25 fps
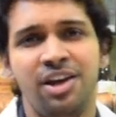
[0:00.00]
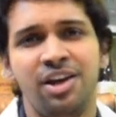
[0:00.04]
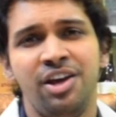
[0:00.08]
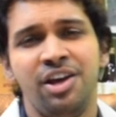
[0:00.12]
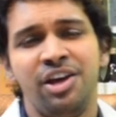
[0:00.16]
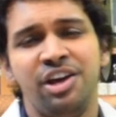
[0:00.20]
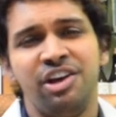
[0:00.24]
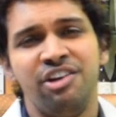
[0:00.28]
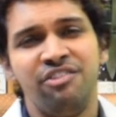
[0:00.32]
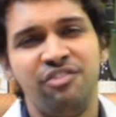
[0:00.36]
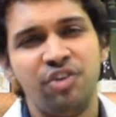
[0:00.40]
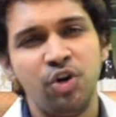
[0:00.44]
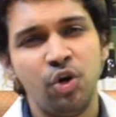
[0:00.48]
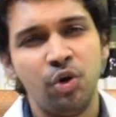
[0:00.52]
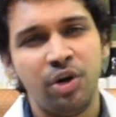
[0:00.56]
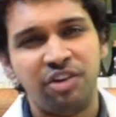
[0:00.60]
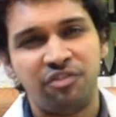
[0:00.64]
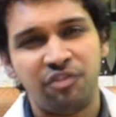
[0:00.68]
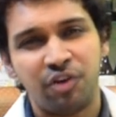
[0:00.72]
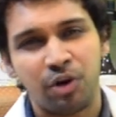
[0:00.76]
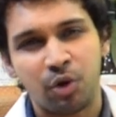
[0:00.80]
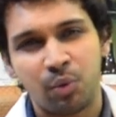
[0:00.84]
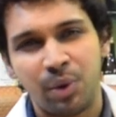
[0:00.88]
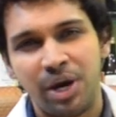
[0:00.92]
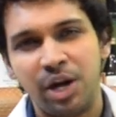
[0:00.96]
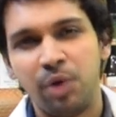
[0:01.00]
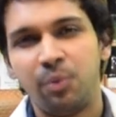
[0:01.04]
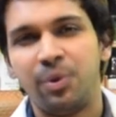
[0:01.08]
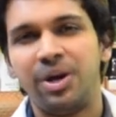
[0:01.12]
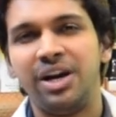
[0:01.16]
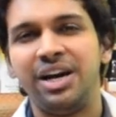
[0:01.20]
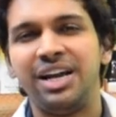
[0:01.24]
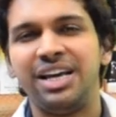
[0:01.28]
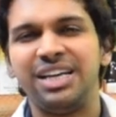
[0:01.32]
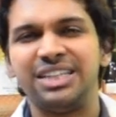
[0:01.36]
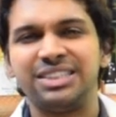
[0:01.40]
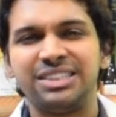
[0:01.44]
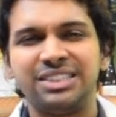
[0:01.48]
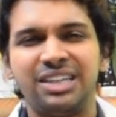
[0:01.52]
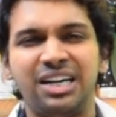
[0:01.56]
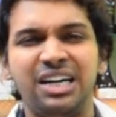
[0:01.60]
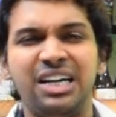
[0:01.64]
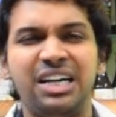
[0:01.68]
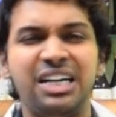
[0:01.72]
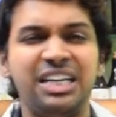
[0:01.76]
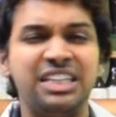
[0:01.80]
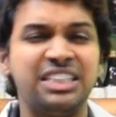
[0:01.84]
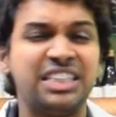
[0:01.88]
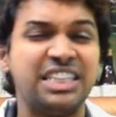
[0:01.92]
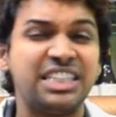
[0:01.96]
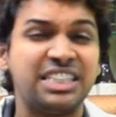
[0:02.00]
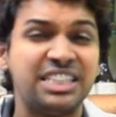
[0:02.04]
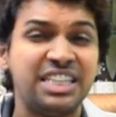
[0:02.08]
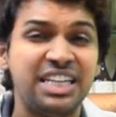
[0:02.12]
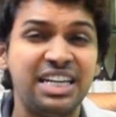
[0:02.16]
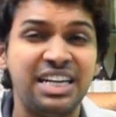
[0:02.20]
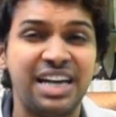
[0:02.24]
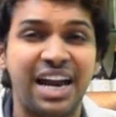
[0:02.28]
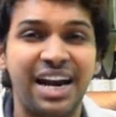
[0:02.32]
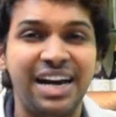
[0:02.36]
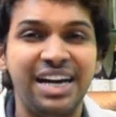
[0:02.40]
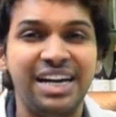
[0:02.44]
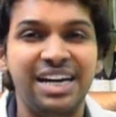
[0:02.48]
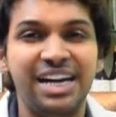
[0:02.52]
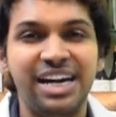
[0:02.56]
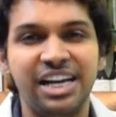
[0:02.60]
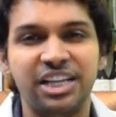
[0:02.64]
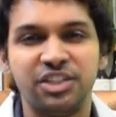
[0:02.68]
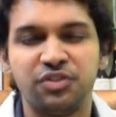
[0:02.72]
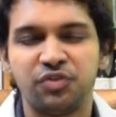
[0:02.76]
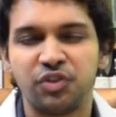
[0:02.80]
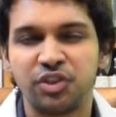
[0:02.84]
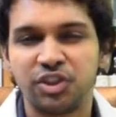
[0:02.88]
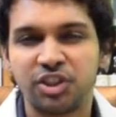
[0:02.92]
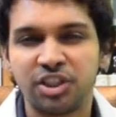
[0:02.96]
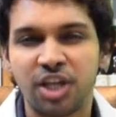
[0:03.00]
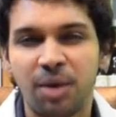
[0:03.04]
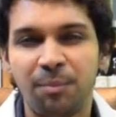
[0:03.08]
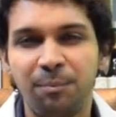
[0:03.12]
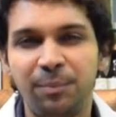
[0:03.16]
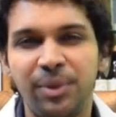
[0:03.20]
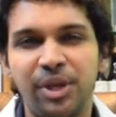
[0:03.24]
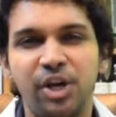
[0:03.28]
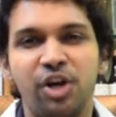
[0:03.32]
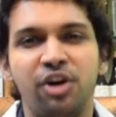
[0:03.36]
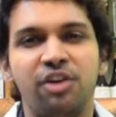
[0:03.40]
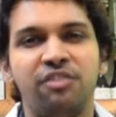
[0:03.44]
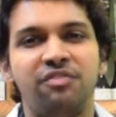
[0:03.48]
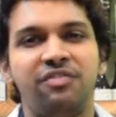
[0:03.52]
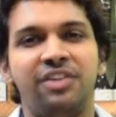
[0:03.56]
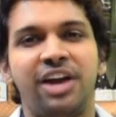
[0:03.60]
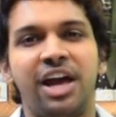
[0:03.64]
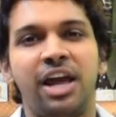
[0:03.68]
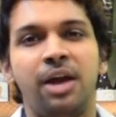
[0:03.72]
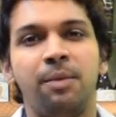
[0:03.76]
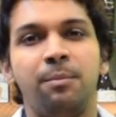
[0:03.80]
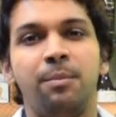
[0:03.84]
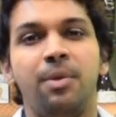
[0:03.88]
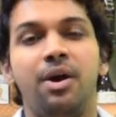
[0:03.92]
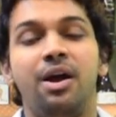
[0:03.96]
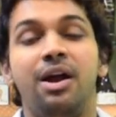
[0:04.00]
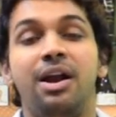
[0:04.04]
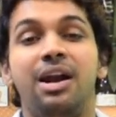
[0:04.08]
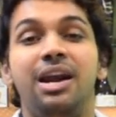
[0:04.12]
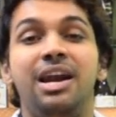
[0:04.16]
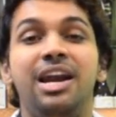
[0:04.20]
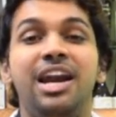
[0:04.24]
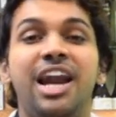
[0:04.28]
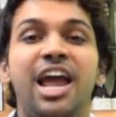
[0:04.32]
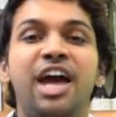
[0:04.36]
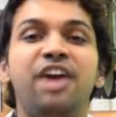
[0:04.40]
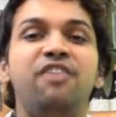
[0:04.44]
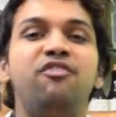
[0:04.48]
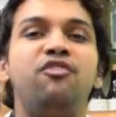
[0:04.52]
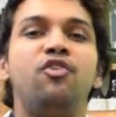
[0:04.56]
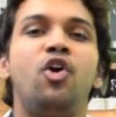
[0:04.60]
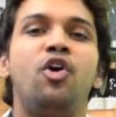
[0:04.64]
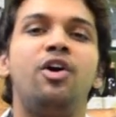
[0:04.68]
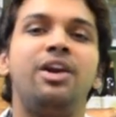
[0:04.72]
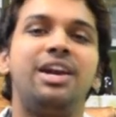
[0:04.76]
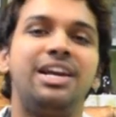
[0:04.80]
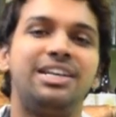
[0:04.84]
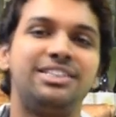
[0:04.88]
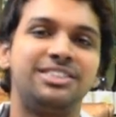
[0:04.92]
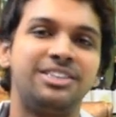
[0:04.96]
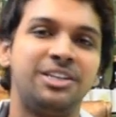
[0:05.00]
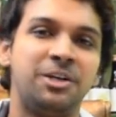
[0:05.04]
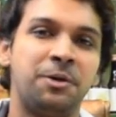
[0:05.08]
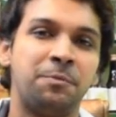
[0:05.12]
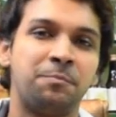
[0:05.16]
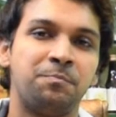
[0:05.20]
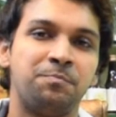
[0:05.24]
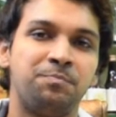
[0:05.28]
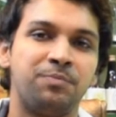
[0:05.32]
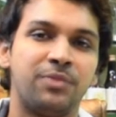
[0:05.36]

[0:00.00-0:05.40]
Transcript: If you do it for 21 days, 30, 60, 90 days, for some period of time, lifelong lesson,